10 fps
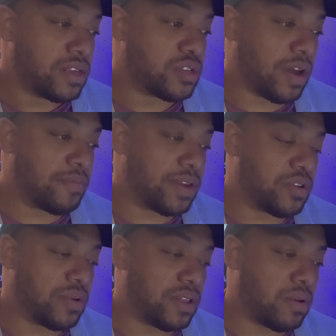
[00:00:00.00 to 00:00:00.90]
So I've been
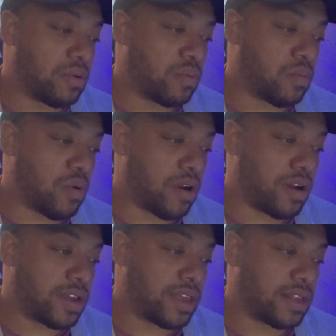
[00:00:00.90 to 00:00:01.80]
doing the
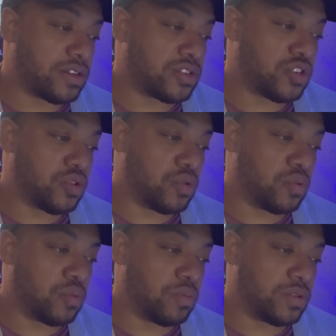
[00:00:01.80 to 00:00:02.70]
work
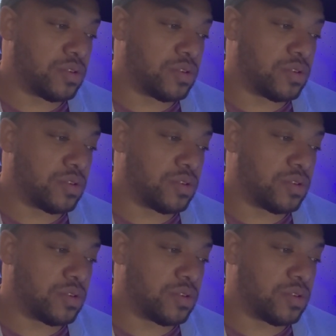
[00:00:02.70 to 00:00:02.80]
to